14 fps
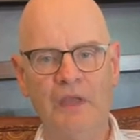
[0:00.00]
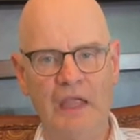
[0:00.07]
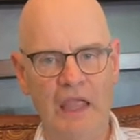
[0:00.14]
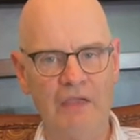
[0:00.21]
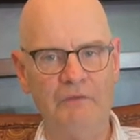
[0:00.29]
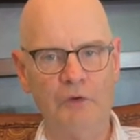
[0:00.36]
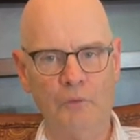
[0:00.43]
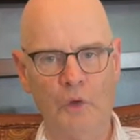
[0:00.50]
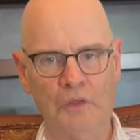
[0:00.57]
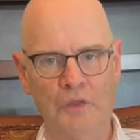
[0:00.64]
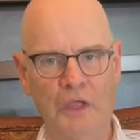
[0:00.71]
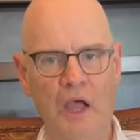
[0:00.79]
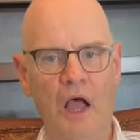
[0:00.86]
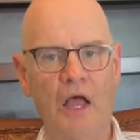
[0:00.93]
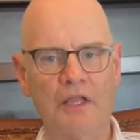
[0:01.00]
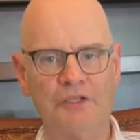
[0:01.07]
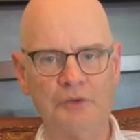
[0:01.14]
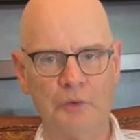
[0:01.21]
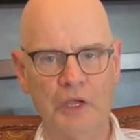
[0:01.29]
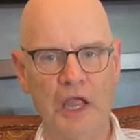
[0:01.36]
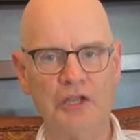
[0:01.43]
even when the odds
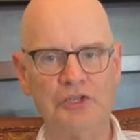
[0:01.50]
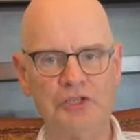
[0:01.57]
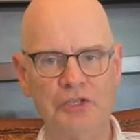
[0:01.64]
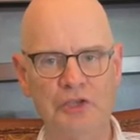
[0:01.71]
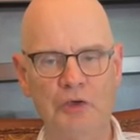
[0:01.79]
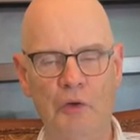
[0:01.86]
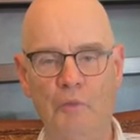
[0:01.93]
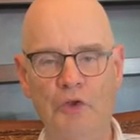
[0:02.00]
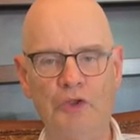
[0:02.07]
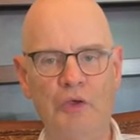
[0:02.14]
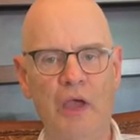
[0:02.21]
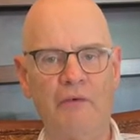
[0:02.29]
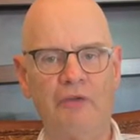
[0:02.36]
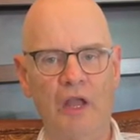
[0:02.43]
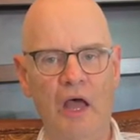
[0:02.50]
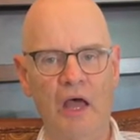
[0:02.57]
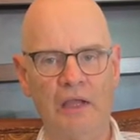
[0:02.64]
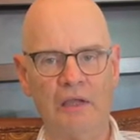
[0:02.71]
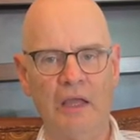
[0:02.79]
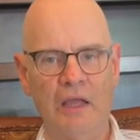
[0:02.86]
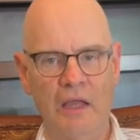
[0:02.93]
are against you and when you have a
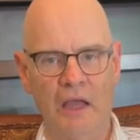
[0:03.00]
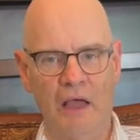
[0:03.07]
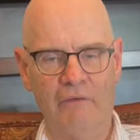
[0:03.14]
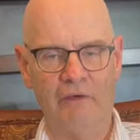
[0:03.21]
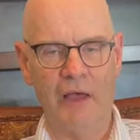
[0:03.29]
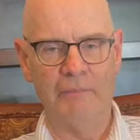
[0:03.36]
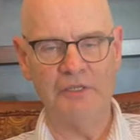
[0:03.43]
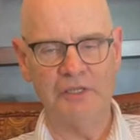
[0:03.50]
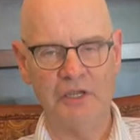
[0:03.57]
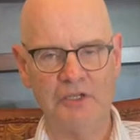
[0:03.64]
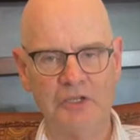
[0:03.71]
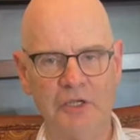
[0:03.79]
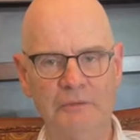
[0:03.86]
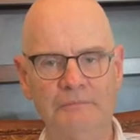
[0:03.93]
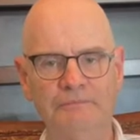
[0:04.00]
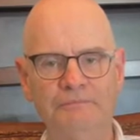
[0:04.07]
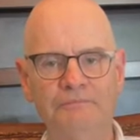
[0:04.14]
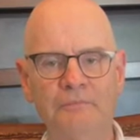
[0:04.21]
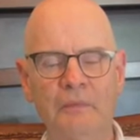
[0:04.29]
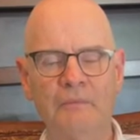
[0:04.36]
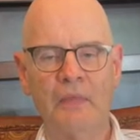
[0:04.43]
lot of opposition.
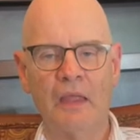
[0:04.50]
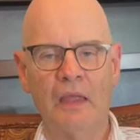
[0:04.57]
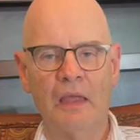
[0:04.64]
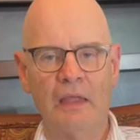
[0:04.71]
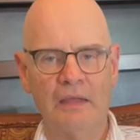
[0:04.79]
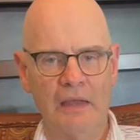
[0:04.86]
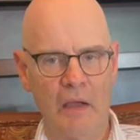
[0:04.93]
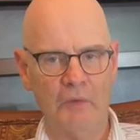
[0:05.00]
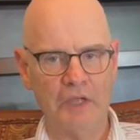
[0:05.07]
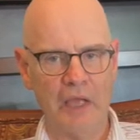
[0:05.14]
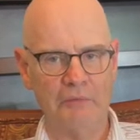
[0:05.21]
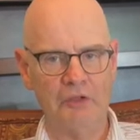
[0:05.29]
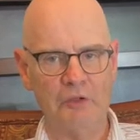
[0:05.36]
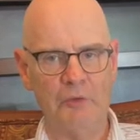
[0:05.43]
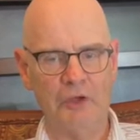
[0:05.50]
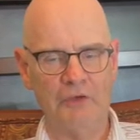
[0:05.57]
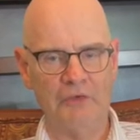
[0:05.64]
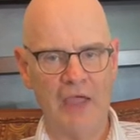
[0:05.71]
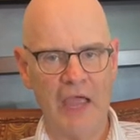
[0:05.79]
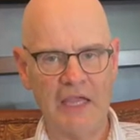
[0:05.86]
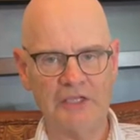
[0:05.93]
Now we come to the book of
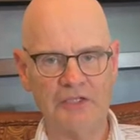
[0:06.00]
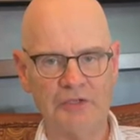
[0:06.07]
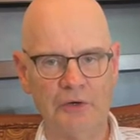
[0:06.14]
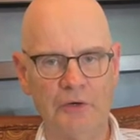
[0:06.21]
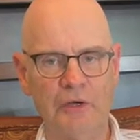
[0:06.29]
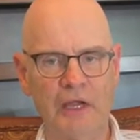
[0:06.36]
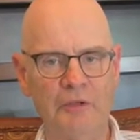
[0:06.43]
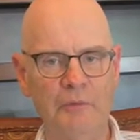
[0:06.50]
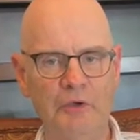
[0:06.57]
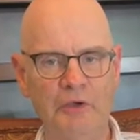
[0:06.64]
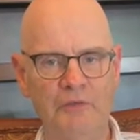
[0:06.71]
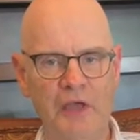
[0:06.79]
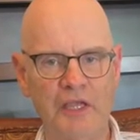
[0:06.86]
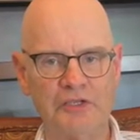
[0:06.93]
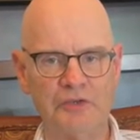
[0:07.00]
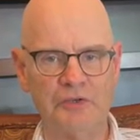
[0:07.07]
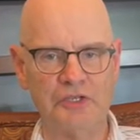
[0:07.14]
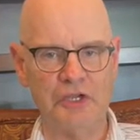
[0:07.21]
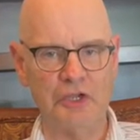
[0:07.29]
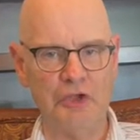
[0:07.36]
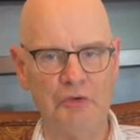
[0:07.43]
Esther, and the book of Esther
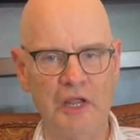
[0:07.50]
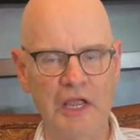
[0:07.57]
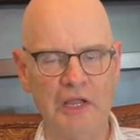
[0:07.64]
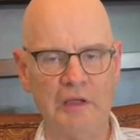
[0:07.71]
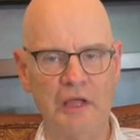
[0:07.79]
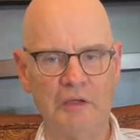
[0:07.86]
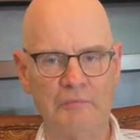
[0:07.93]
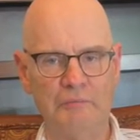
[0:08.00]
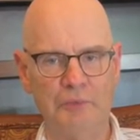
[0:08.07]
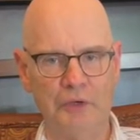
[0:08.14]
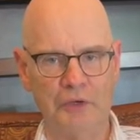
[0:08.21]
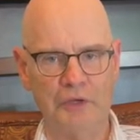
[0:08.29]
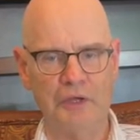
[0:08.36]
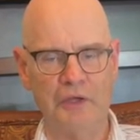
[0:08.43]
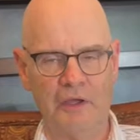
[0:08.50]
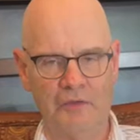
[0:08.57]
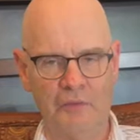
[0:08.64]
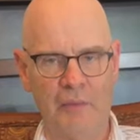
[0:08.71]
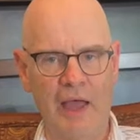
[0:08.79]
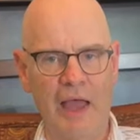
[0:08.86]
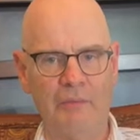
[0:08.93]
is a unique book of the
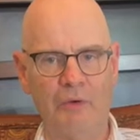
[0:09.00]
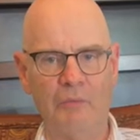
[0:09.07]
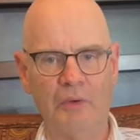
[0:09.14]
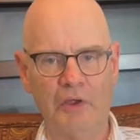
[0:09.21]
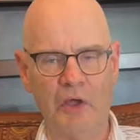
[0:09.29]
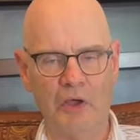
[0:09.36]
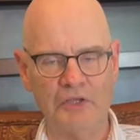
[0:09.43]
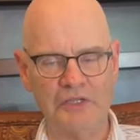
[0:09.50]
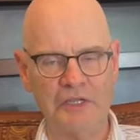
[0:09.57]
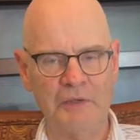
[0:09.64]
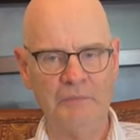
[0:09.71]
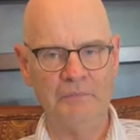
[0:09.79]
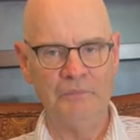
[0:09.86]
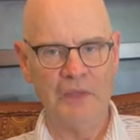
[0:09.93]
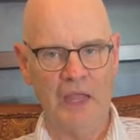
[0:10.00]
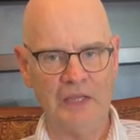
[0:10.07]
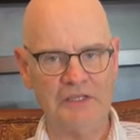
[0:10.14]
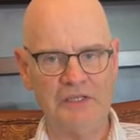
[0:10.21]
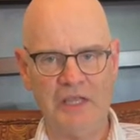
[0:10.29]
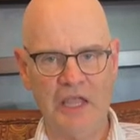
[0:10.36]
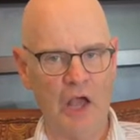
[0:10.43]
Bible because
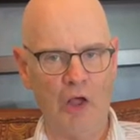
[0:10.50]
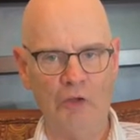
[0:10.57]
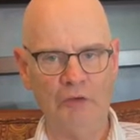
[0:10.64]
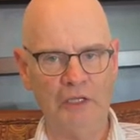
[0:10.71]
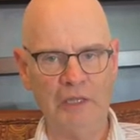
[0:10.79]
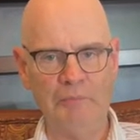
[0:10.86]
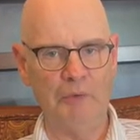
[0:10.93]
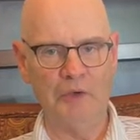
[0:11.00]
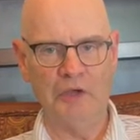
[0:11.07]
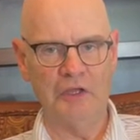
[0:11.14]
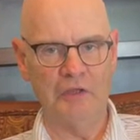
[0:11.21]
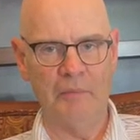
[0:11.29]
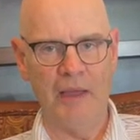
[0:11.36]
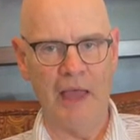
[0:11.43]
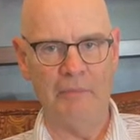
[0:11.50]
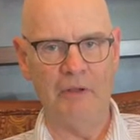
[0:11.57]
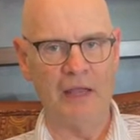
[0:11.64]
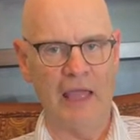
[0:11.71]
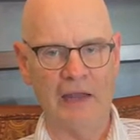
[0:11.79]
it's the only book of the Bible